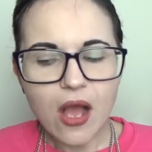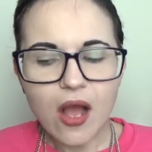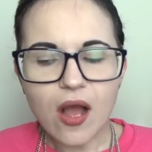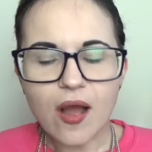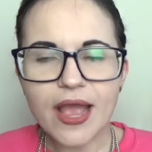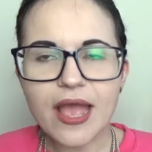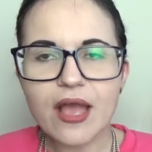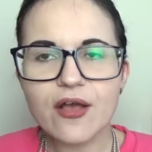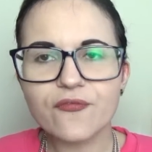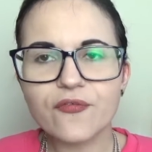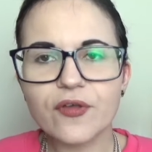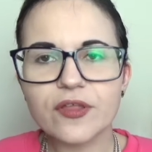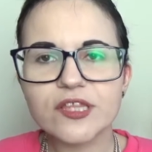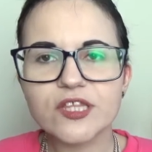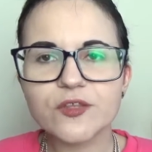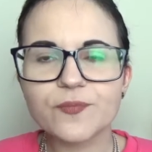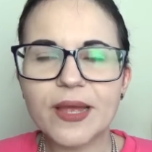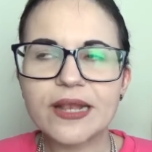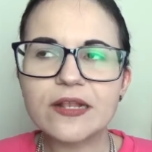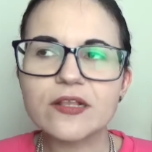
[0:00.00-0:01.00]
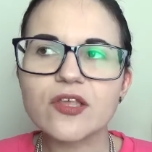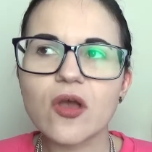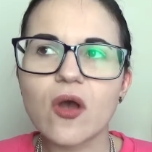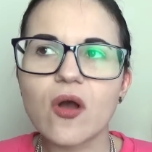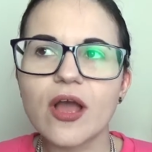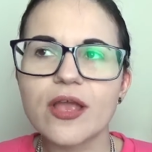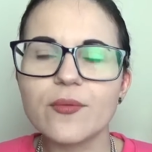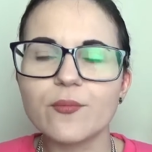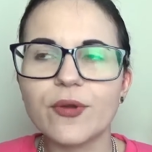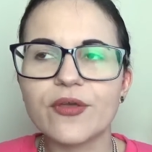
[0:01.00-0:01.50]
I have spent
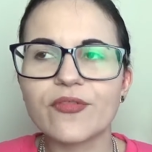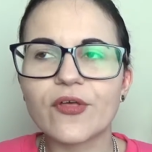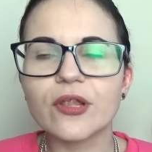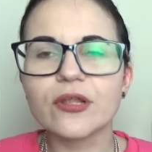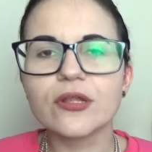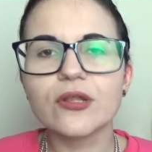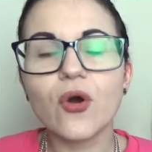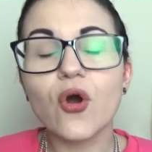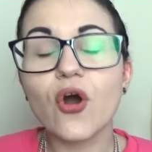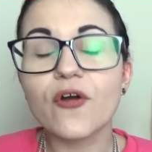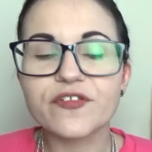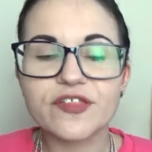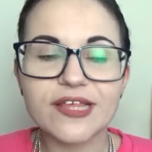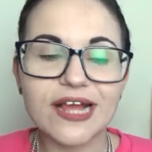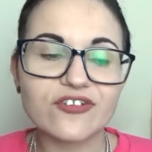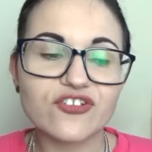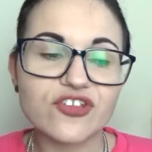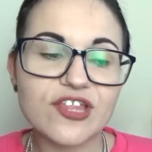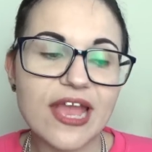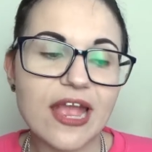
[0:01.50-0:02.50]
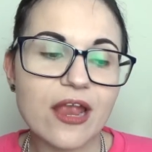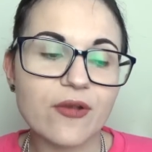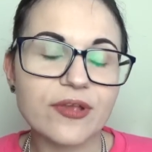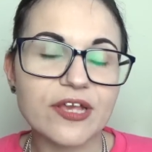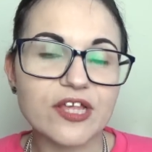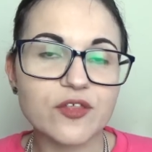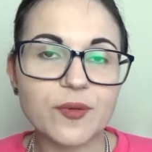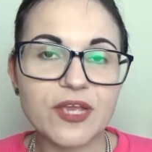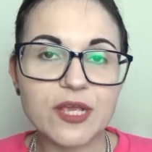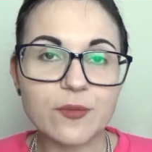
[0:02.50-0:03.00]
time with a lot of
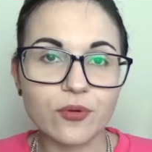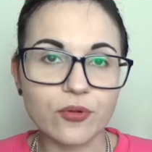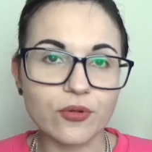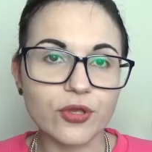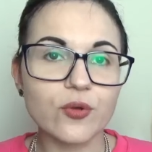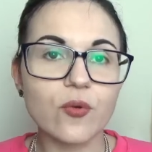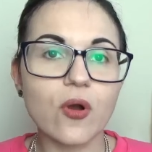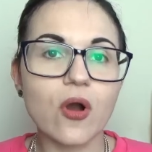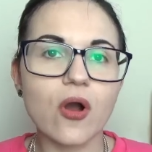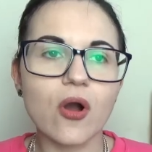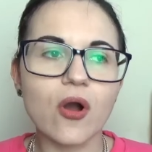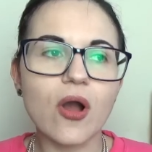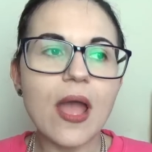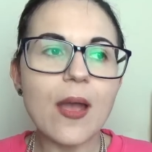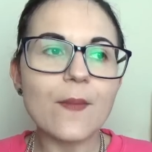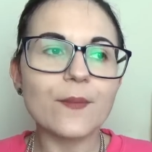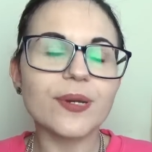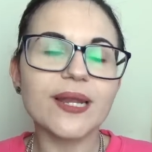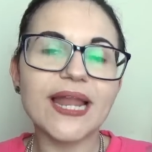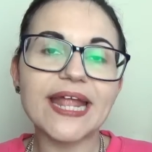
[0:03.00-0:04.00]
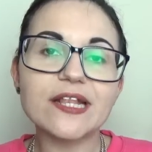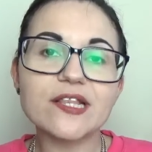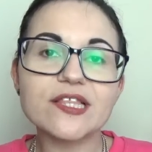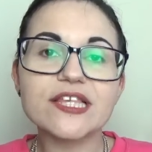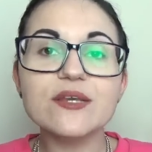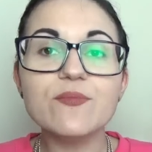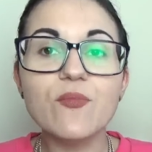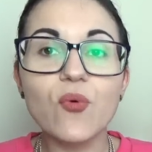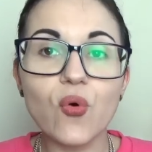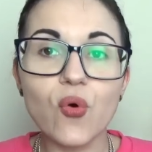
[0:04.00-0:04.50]
Sagittarius people who are
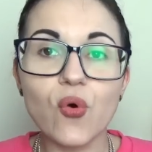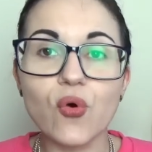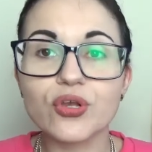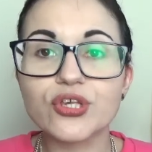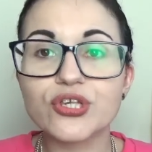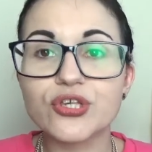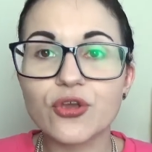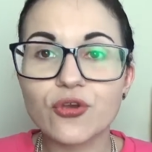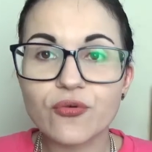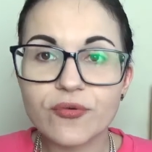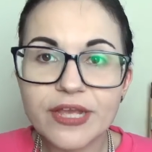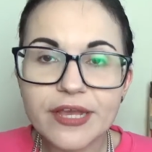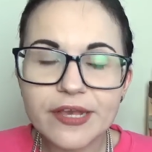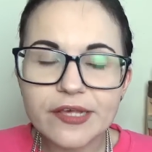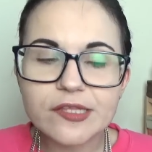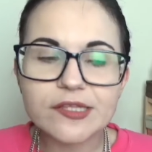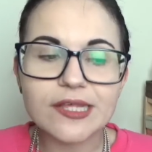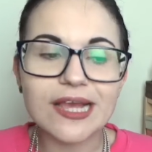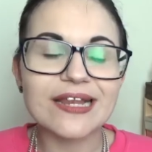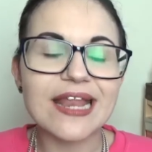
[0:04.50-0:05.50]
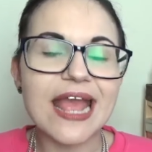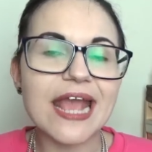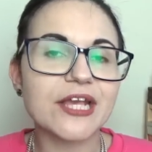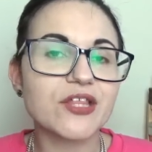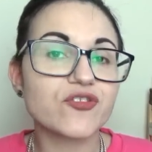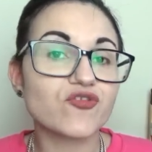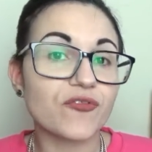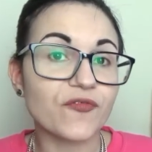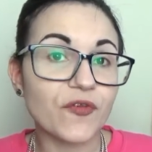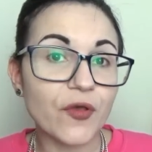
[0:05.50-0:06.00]
plenty more curious and
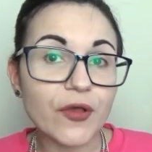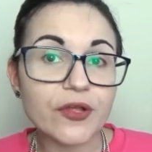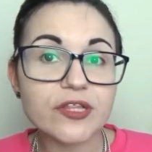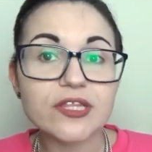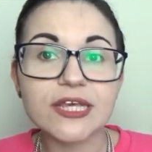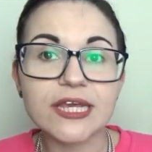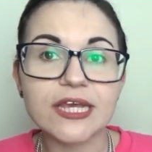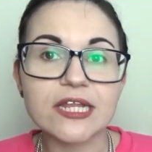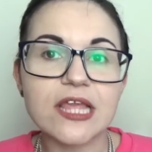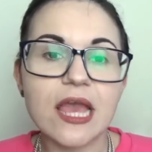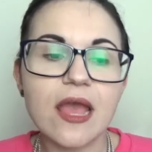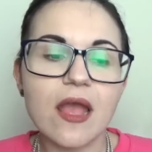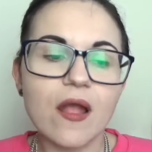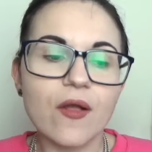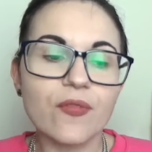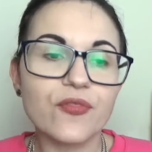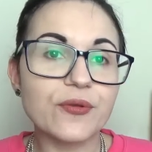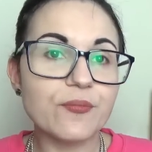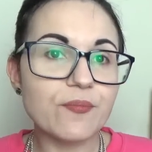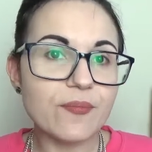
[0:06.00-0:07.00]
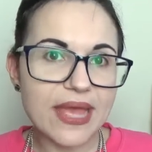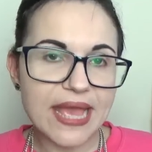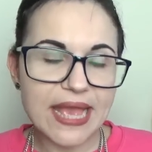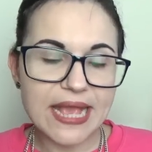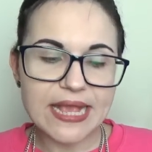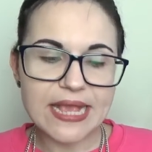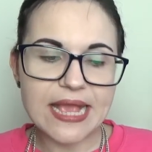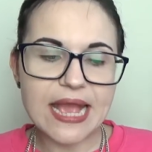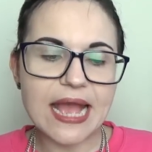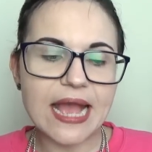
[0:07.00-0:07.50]
extroverted than
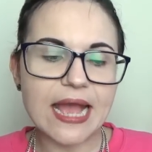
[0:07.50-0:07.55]
me,